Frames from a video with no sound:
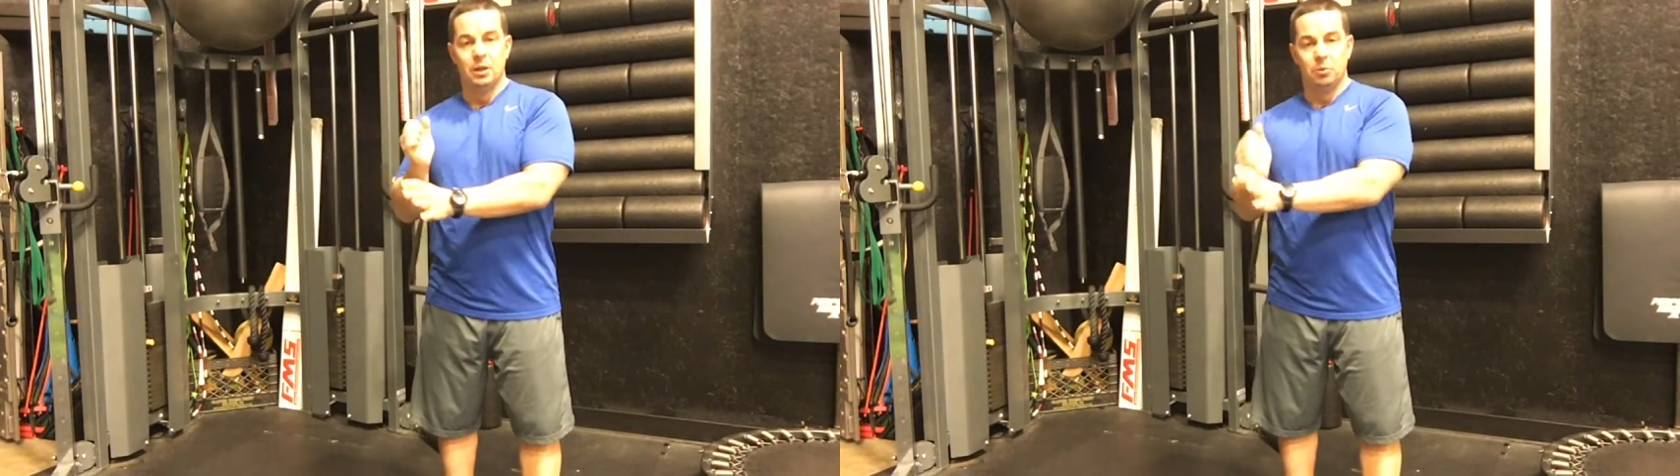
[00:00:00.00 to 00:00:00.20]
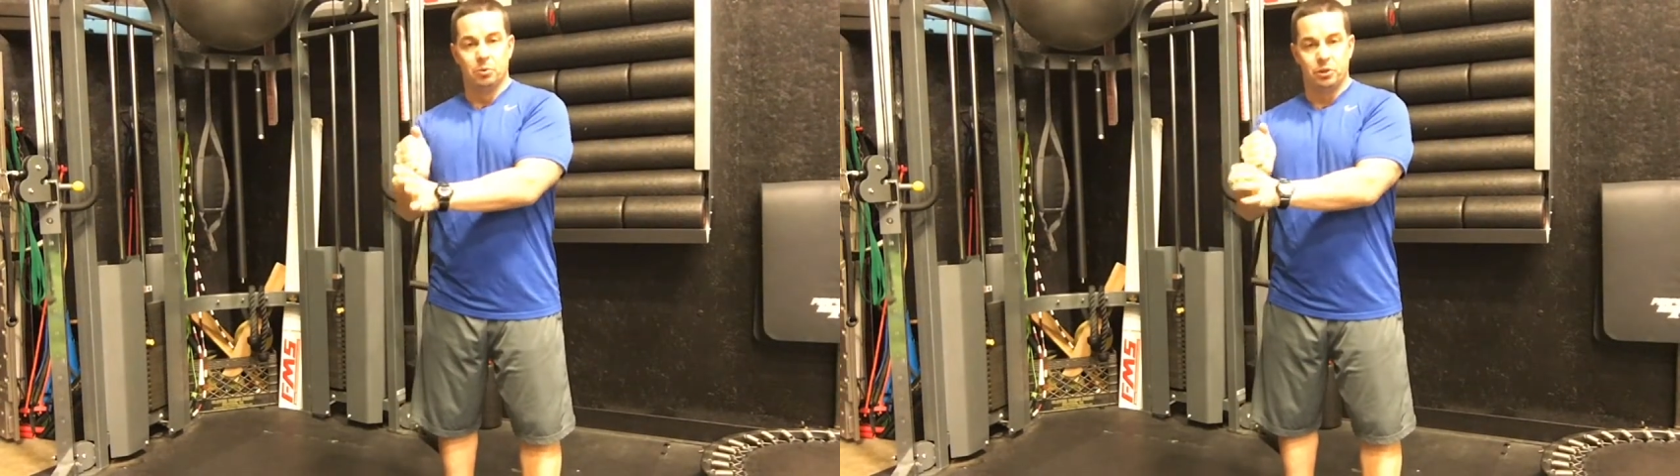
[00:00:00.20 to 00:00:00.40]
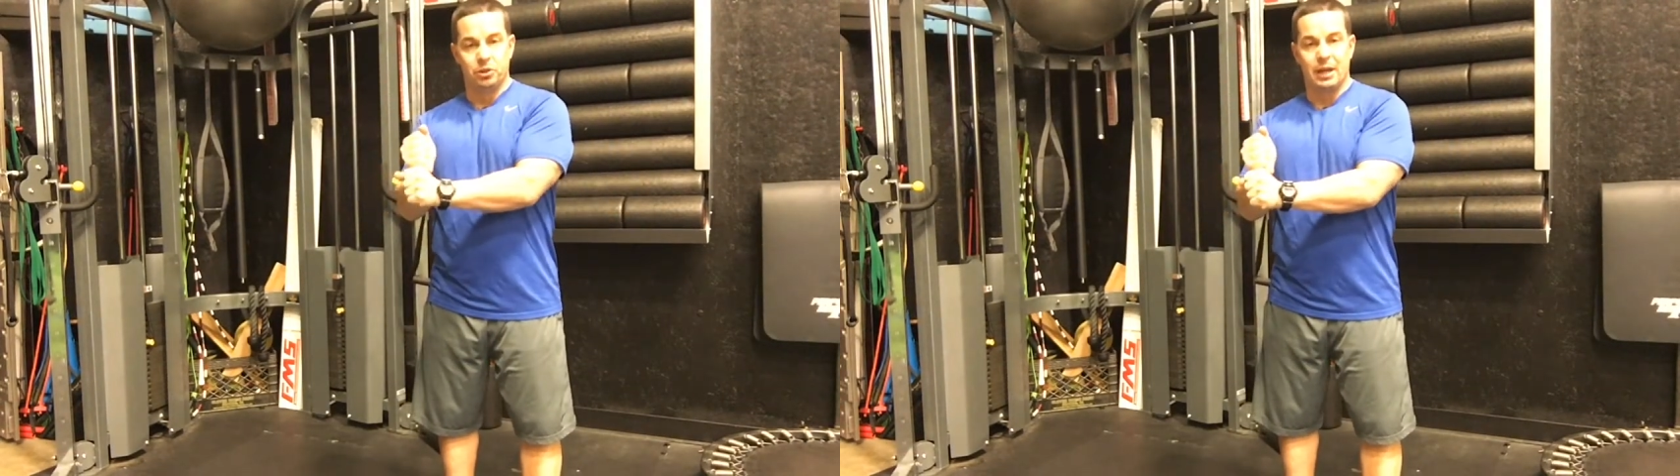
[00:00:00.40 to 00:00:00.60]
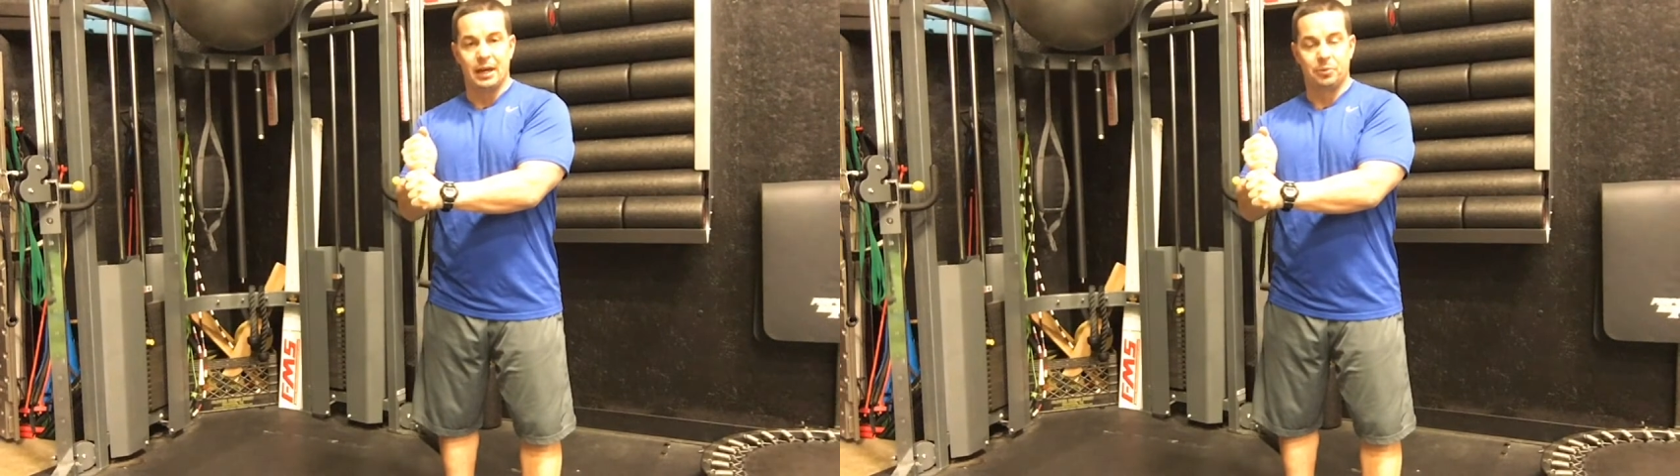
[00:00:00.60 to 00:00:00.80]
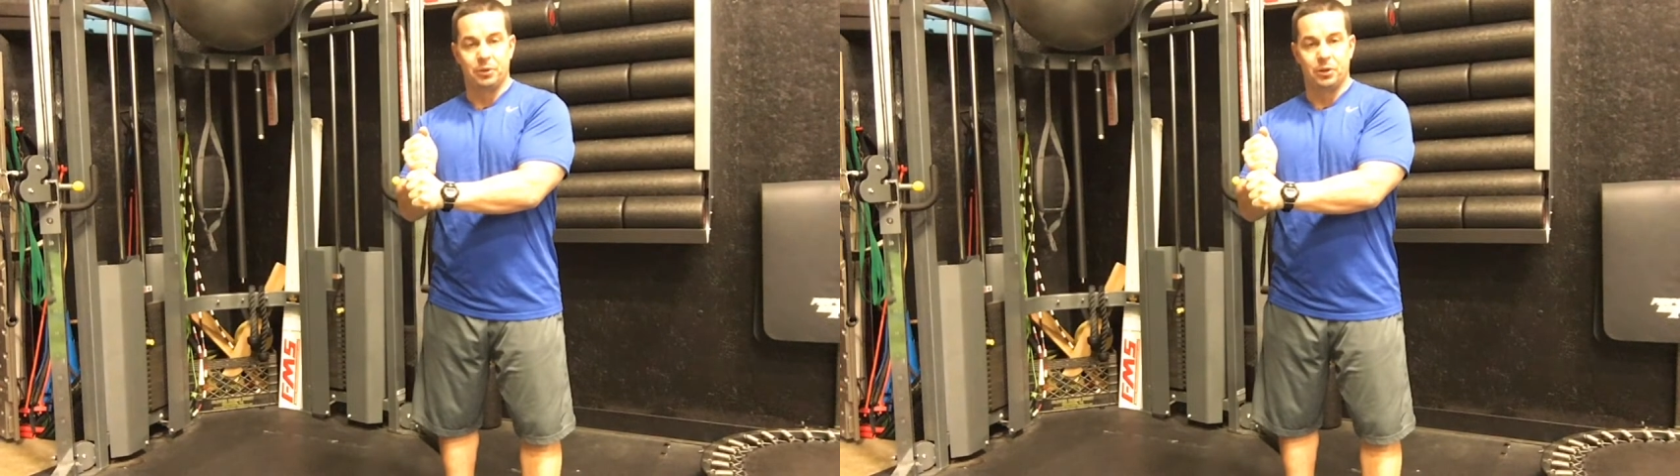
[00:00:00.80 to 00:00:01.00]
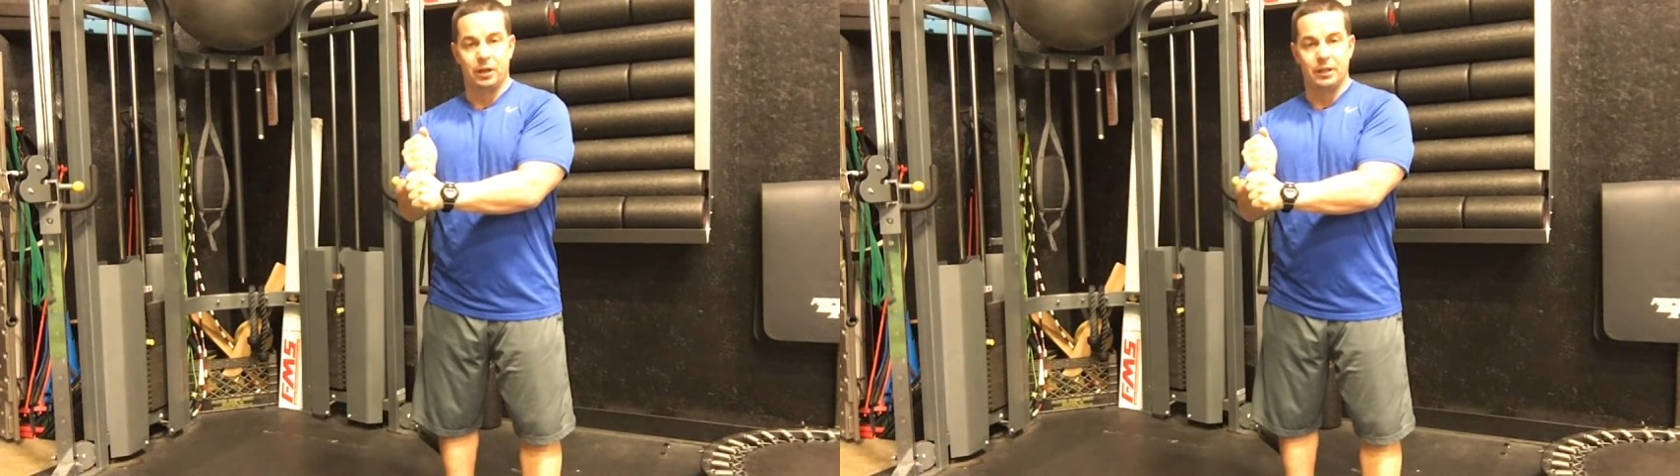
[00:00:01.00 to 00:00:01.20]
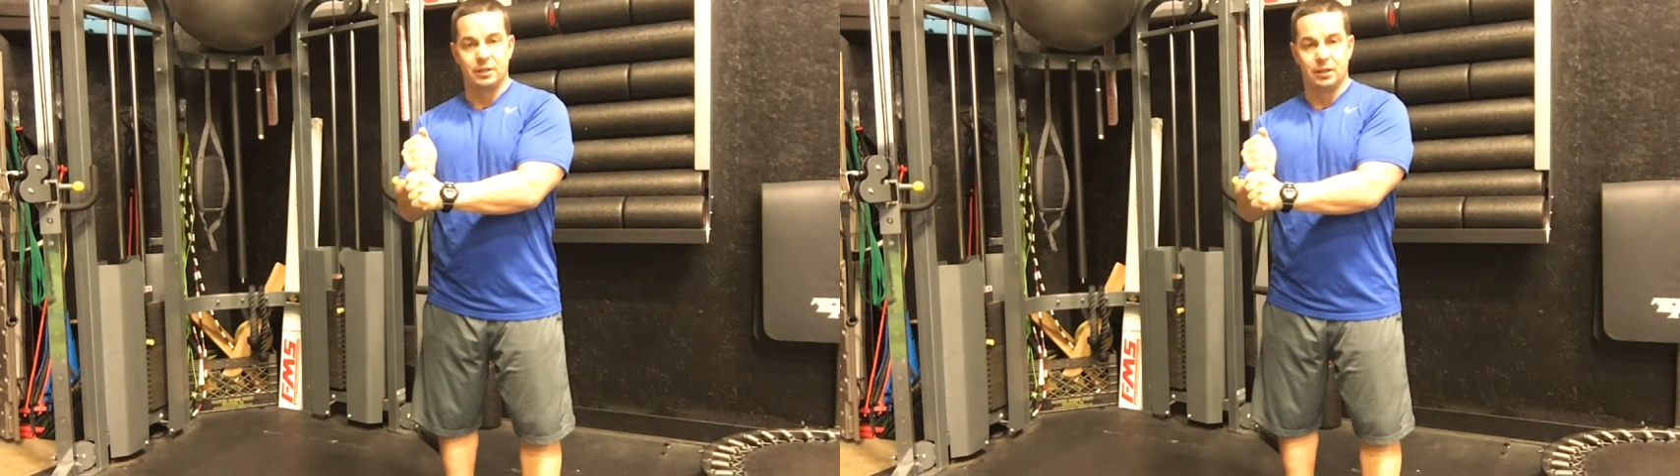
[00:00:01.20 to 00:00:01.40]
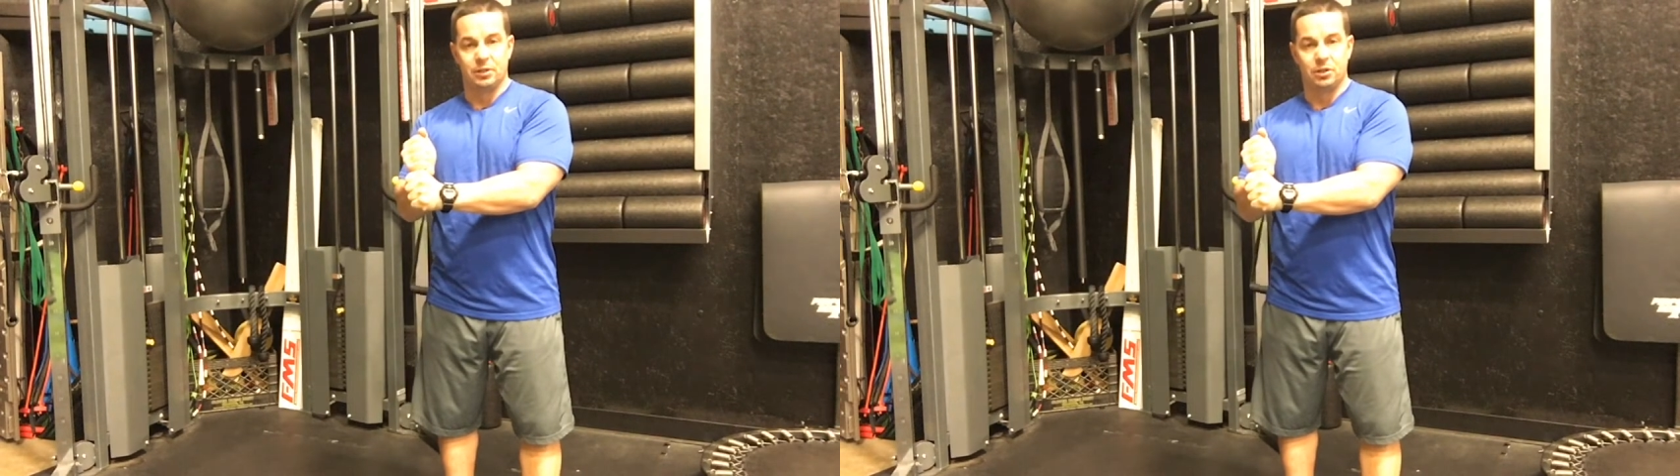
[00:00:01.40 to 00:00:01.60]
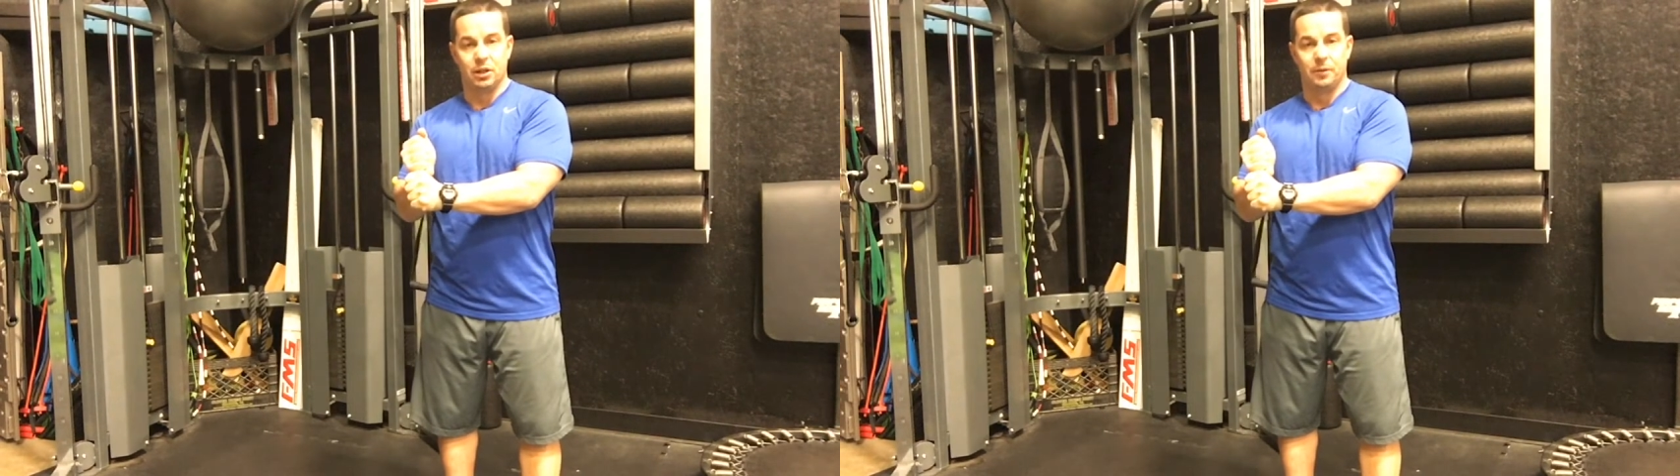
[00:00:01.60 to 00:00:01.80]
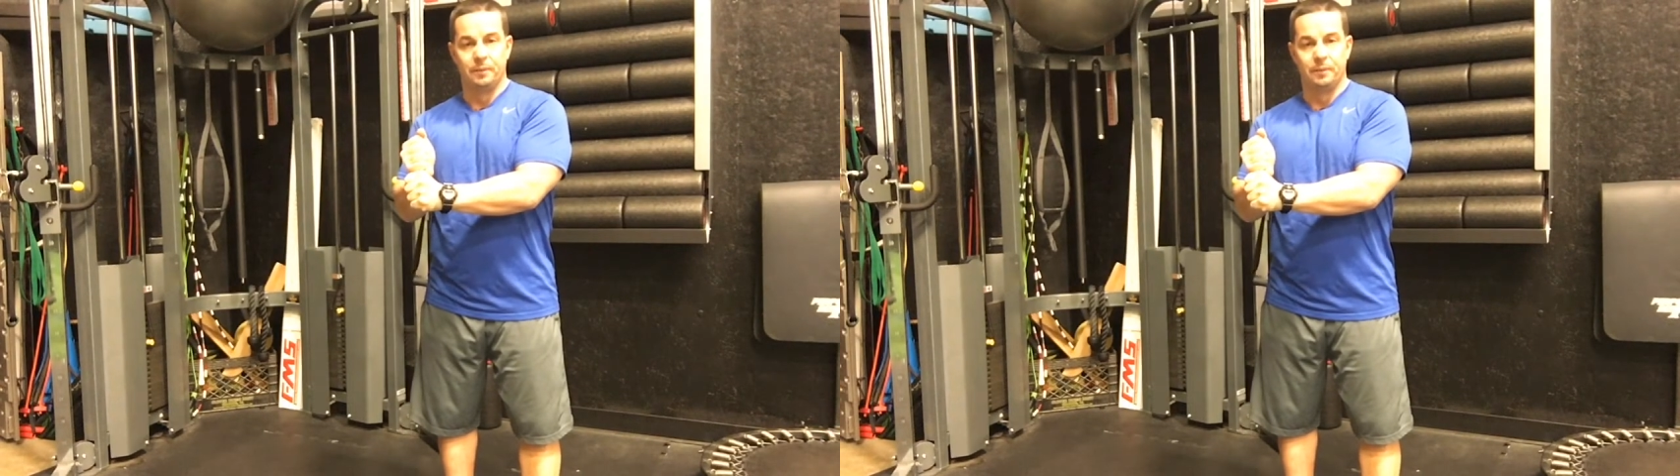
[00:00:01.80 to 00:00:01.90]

where we're stacked with our hands like so.